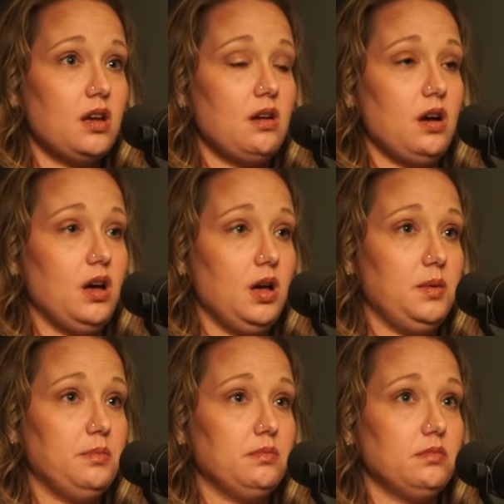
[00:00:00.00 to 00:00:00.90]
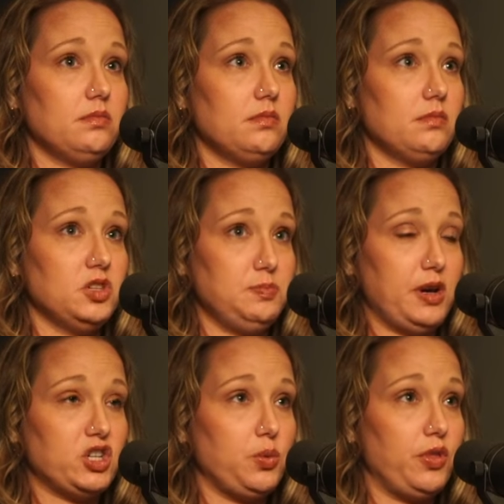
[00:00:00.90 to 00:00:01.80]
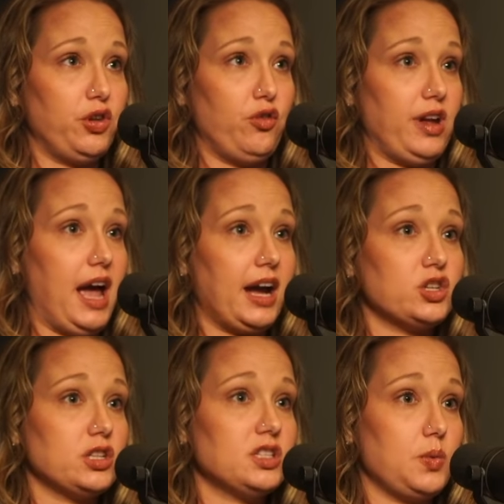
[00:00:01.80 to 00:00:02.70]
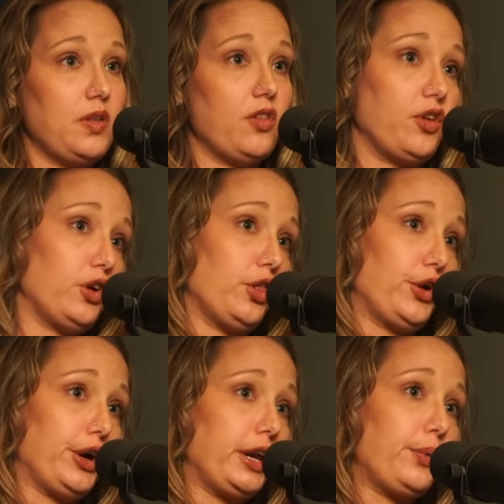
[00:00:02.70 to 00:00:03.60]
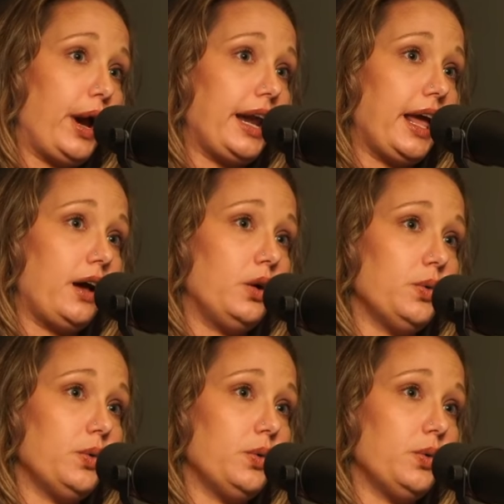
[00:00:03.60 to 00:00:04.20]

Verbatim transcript: Um, especially with their reactions, the way that they're learning right now with